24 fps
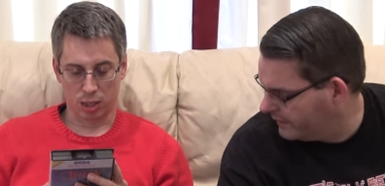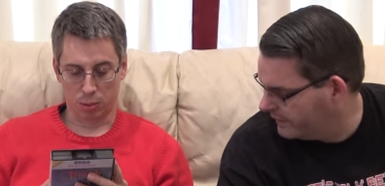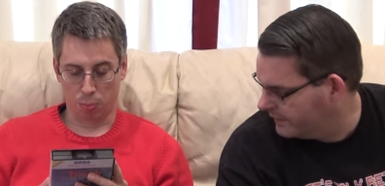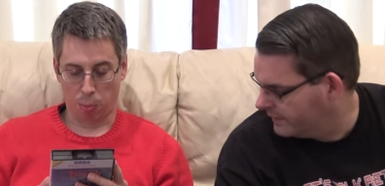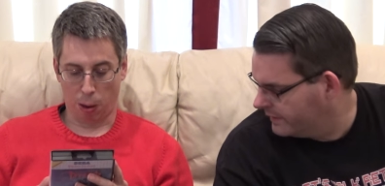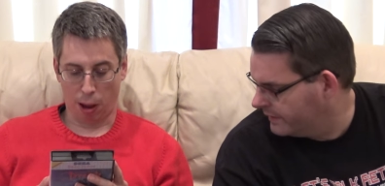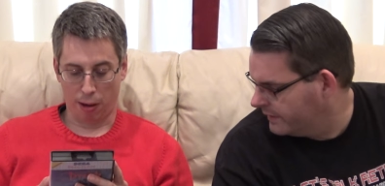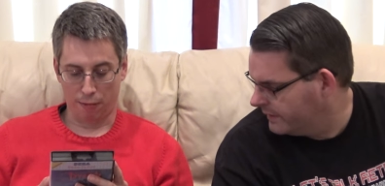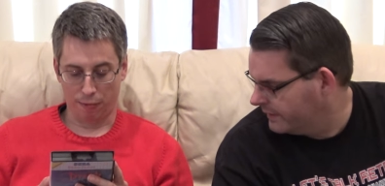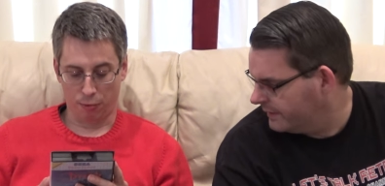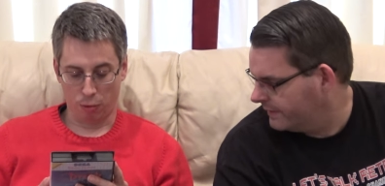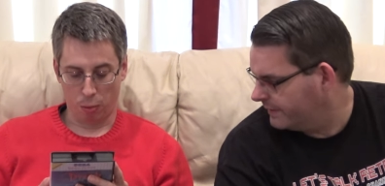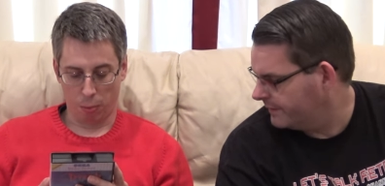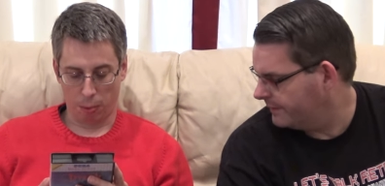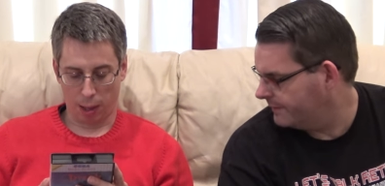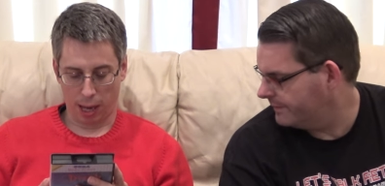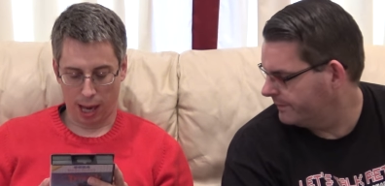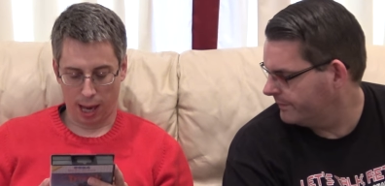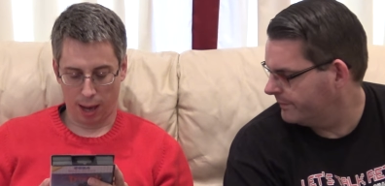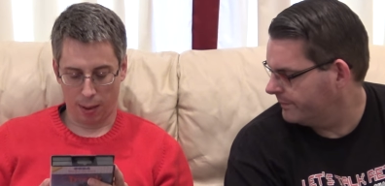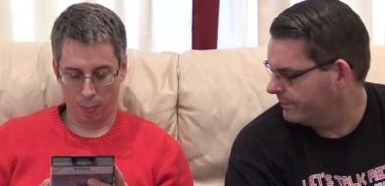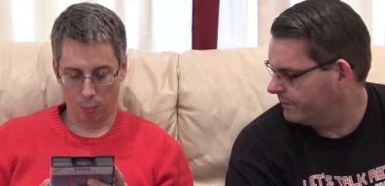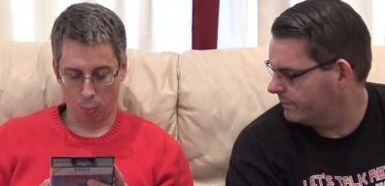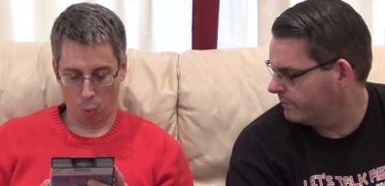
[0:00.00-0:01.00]
Speaker 1: platform
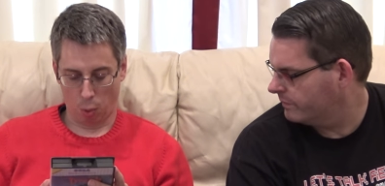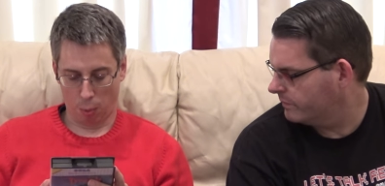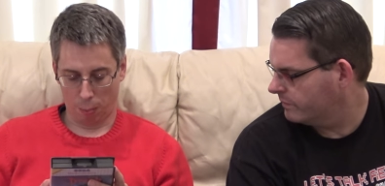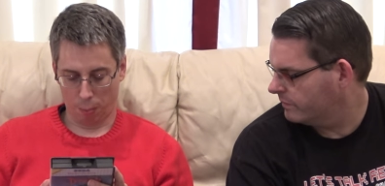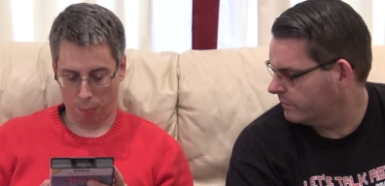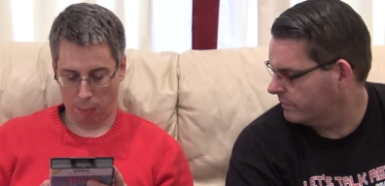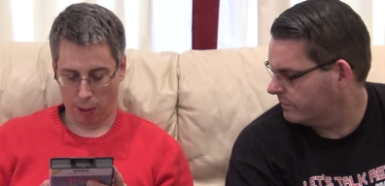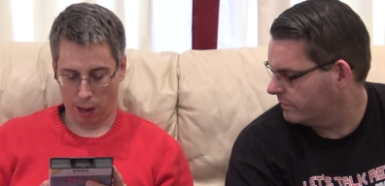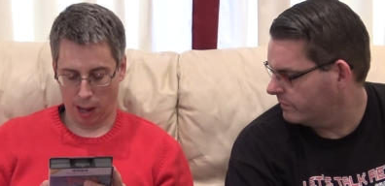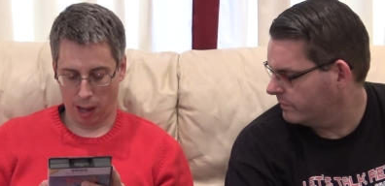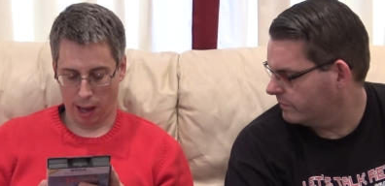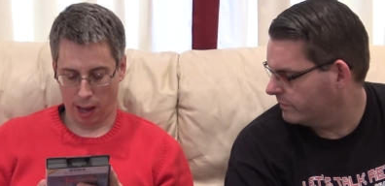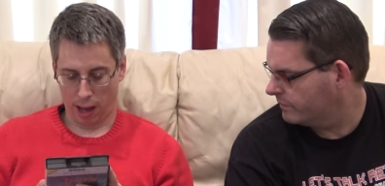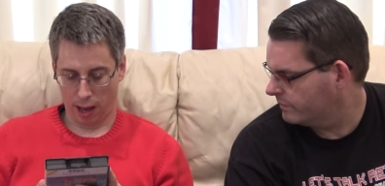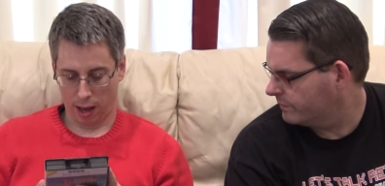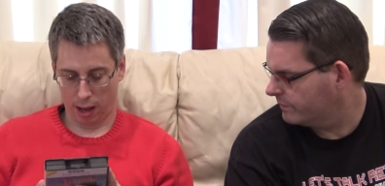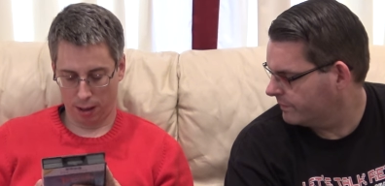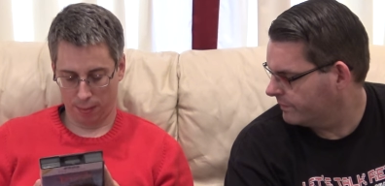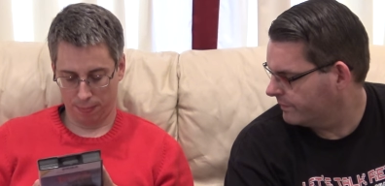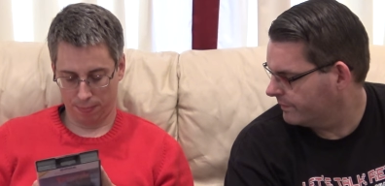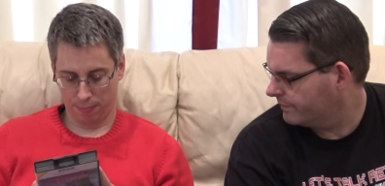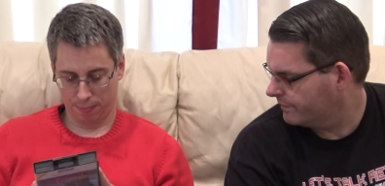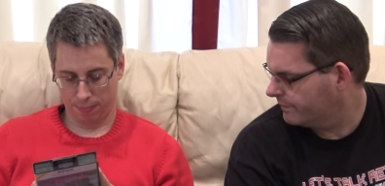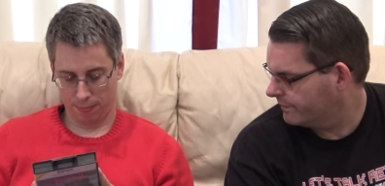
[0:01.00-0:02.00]
game, one
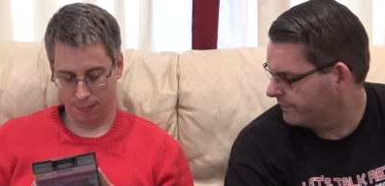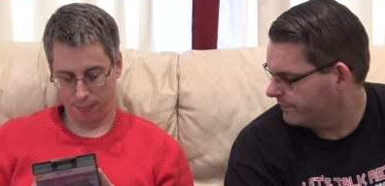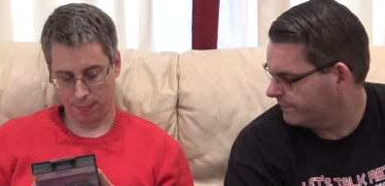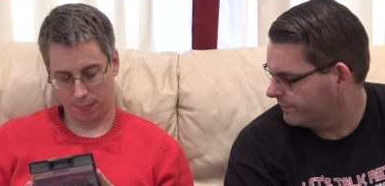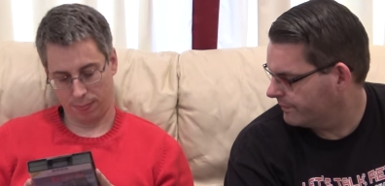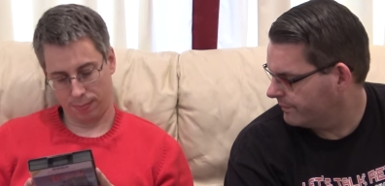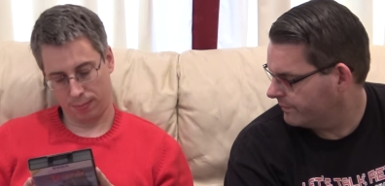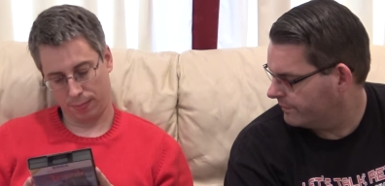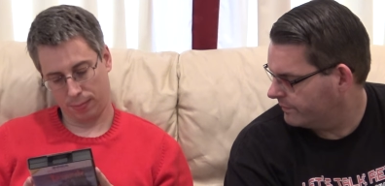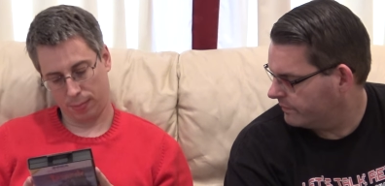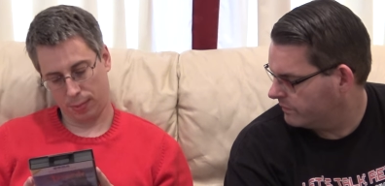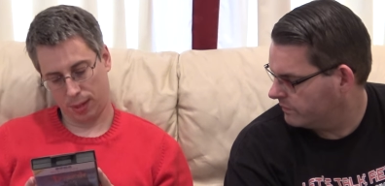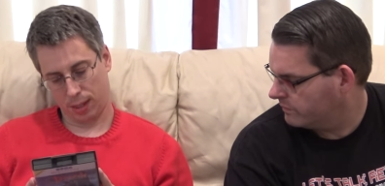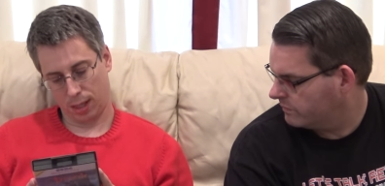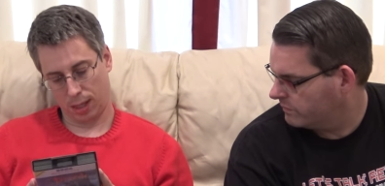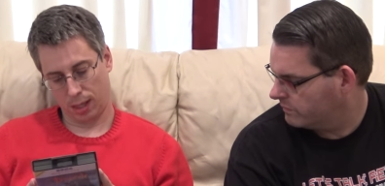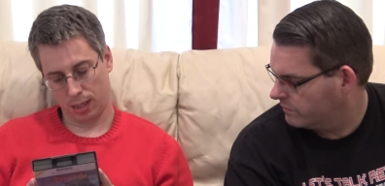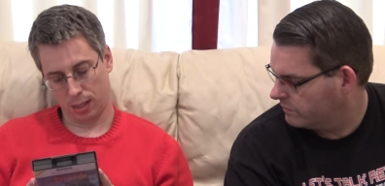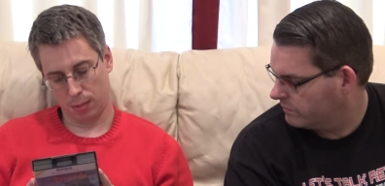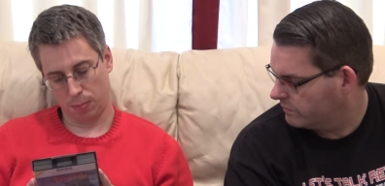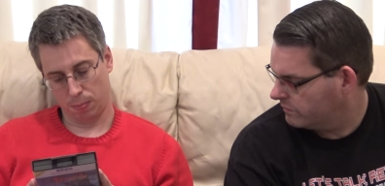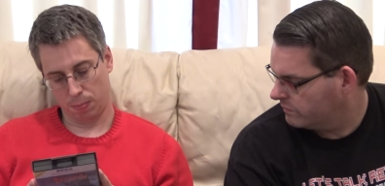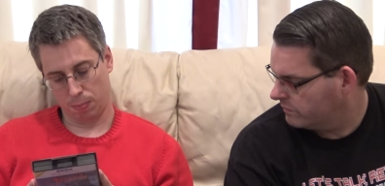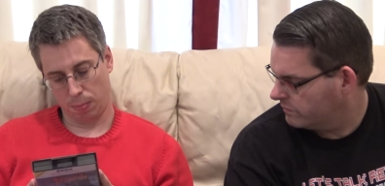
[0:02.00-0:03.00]
player.
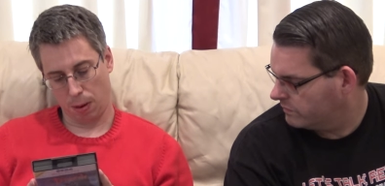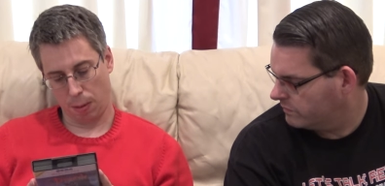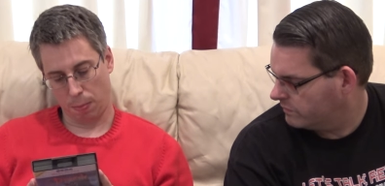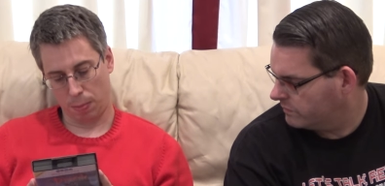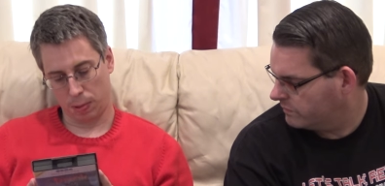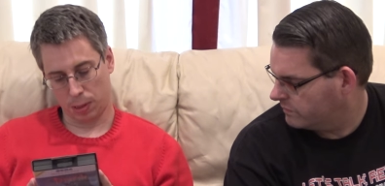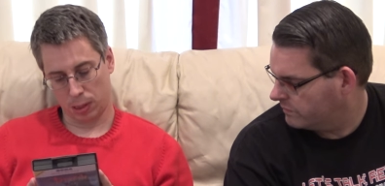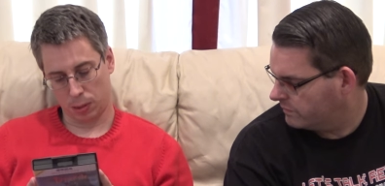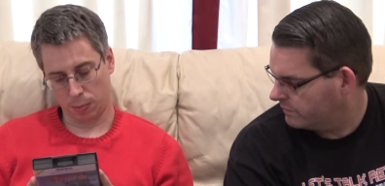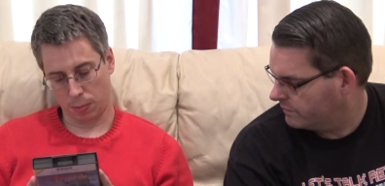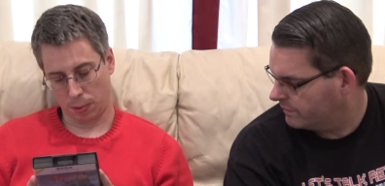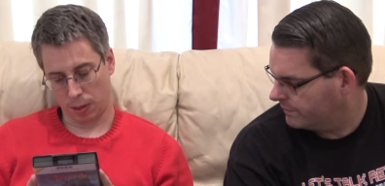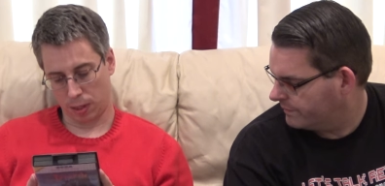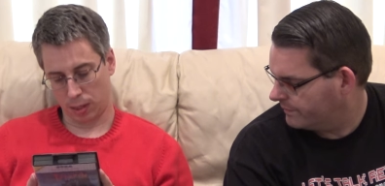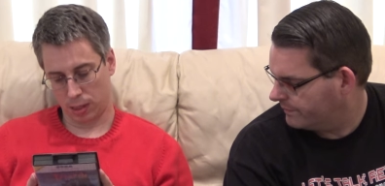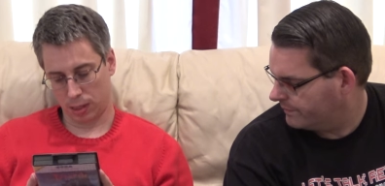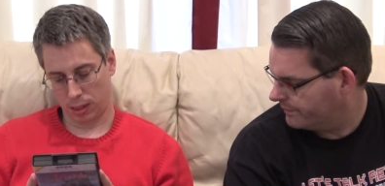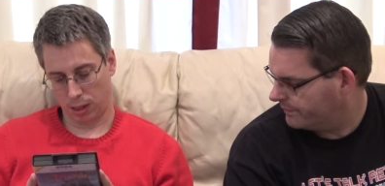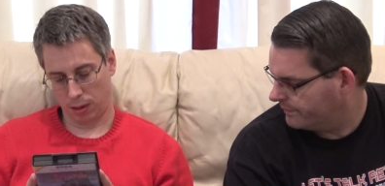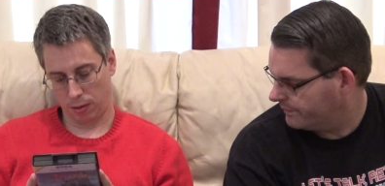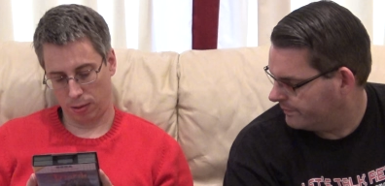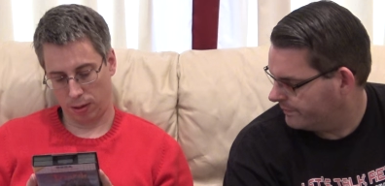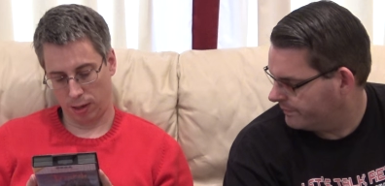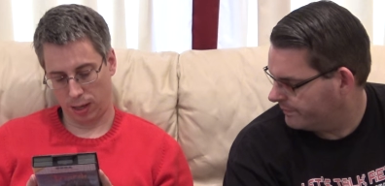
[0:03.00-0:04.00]
It's published by
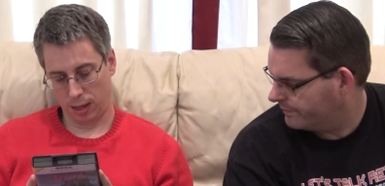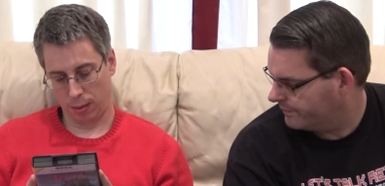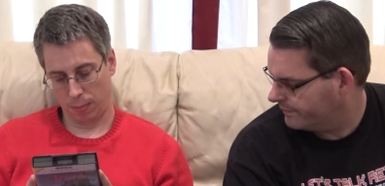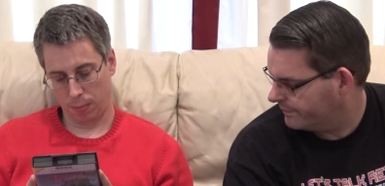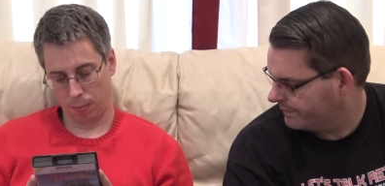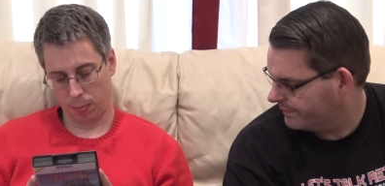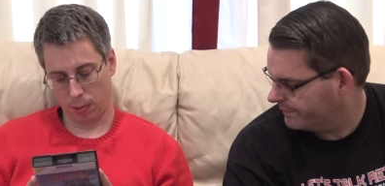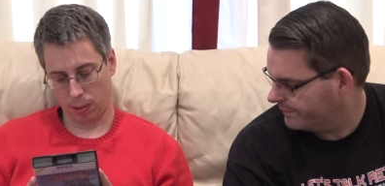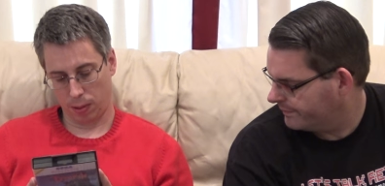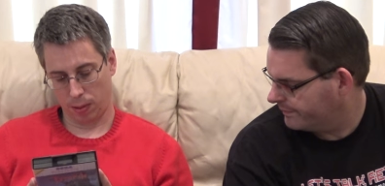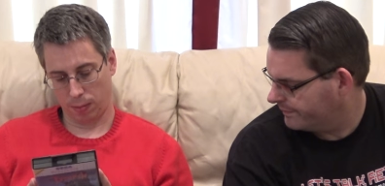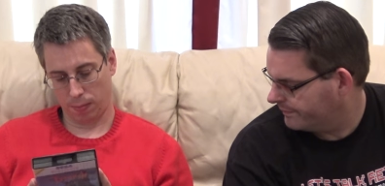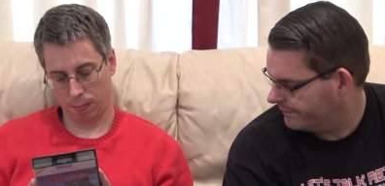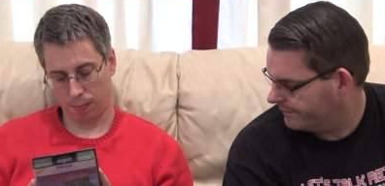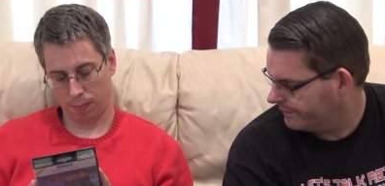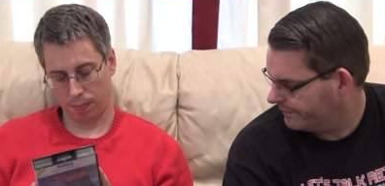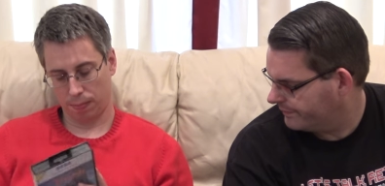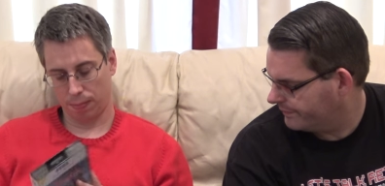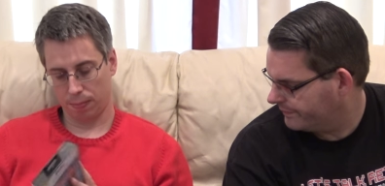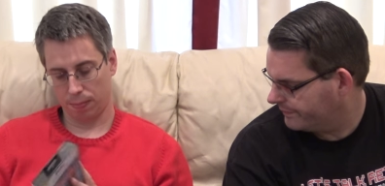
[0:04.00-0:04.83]
Sony, but